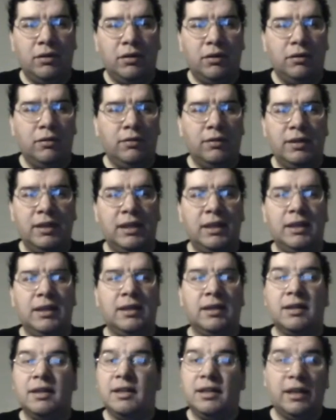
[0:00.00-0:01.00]
all
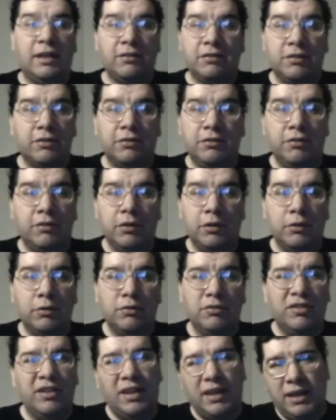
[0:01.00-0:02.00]
the uh, classic
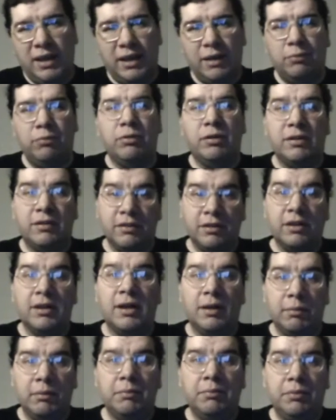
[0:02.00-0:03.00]
shows and I have read the
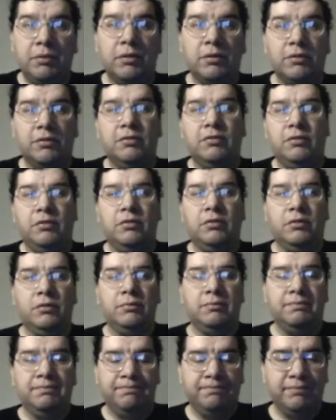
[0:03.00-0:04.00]
comic books too.